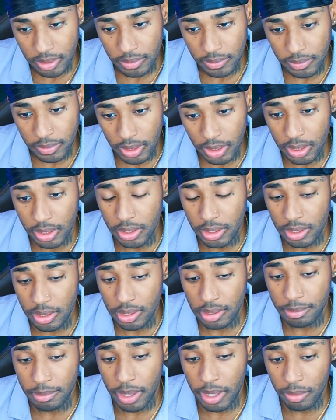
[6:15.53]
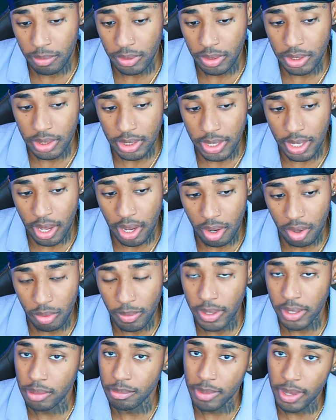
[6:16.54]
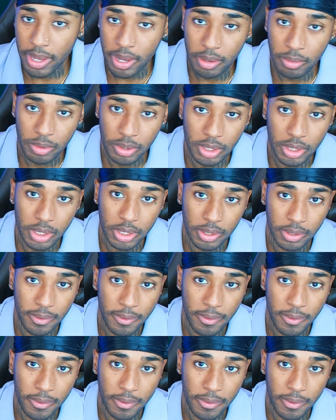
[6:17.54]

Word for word: The good may really outweigh the bad, really.